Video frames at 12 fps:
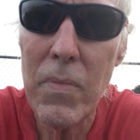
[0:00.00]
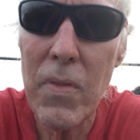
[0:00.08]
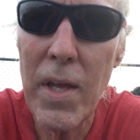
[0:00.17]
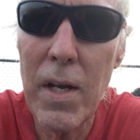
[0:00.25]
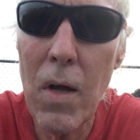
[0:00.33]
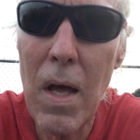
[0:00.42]

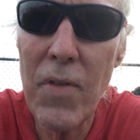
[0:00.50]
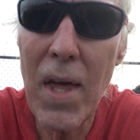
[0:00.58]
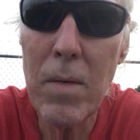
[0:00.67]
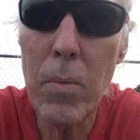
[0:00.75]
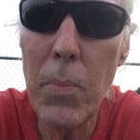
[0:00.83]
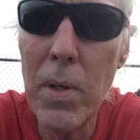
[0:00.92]
They don't have the
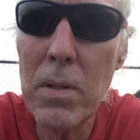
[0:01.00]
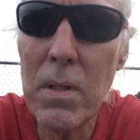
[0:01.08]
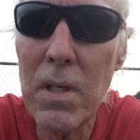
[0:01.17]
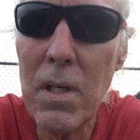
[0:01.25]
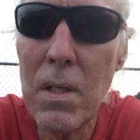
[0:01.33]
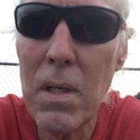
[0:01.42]

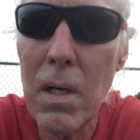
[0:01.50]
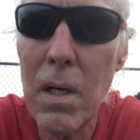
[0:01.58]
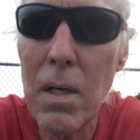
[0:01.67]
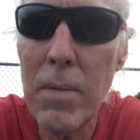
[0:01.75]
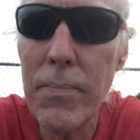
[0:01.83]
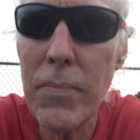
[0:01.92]
capability
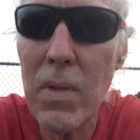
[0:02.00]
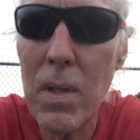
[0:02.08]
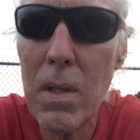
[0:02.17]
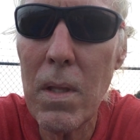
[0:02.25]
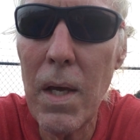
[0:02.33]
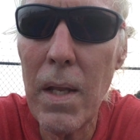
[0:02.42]

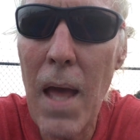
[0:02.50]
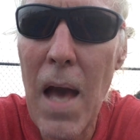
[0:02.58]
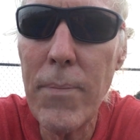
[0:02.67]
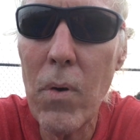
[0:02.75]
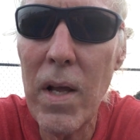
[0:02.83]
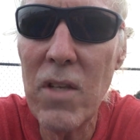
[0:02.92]
that
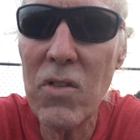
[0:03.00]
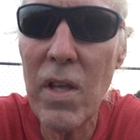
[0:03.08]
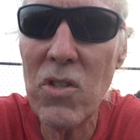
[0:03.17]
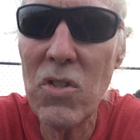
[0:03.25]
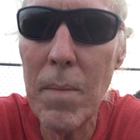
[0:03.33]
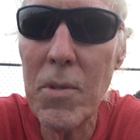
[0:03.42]
Apple has
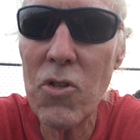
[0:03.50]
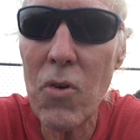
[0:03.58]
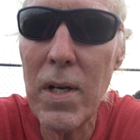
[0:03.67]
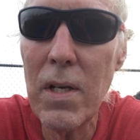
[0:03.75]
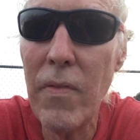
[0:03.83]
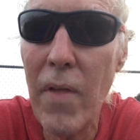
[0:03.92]

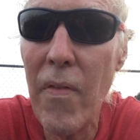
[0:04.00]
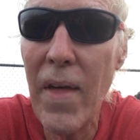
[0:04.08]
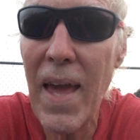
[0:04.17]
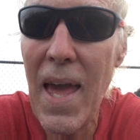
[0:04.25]
demonstrated that they